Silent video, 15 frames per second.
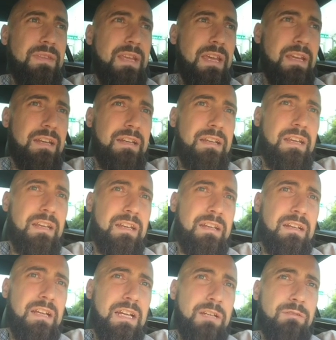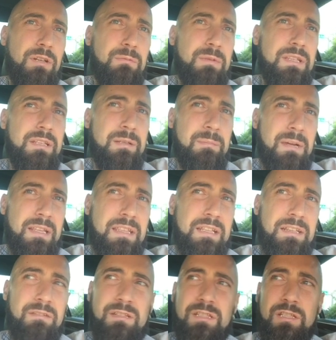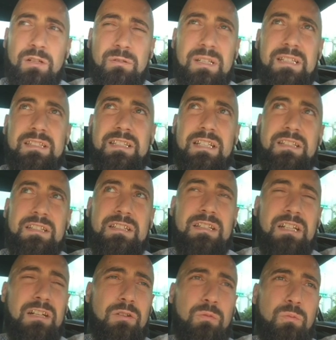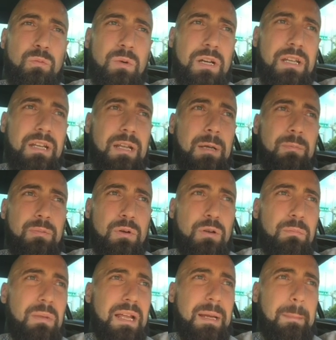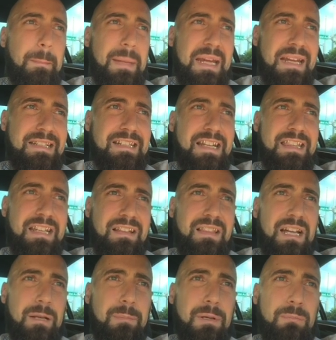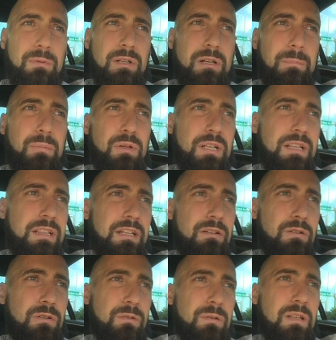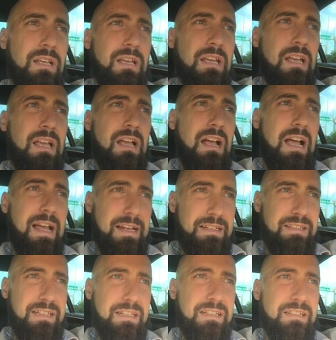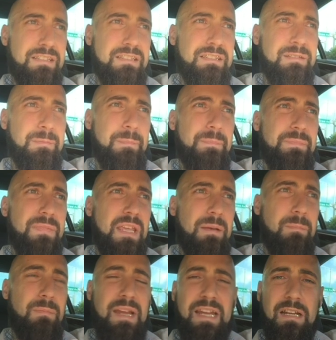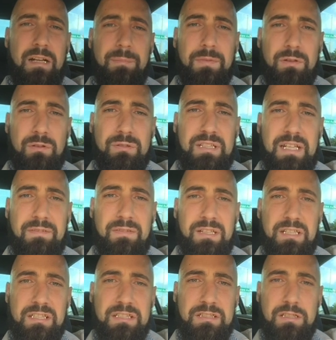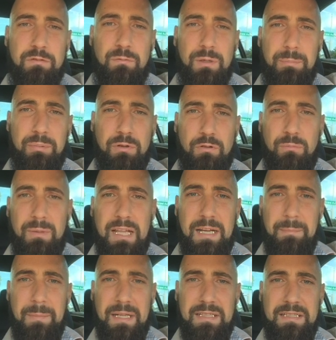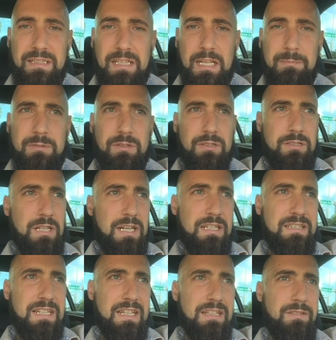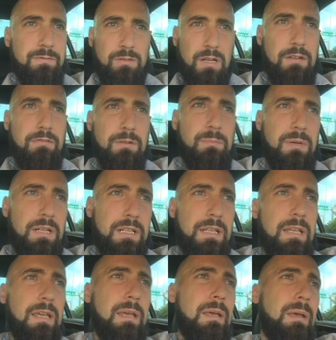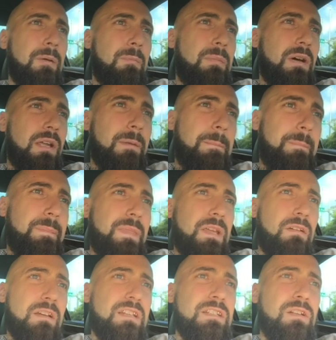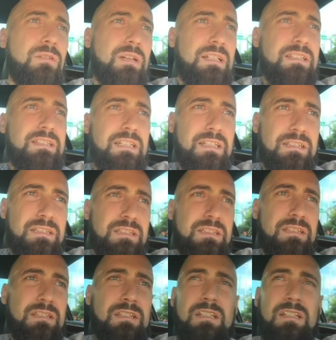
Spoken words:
And I agree with him. I think there is no consensus on what pro-black means. And I think a lot of people are putting their own ideas and making up their own definitions of what pro-black means to them. So they're trying to say it's for everybody, but there is no consensus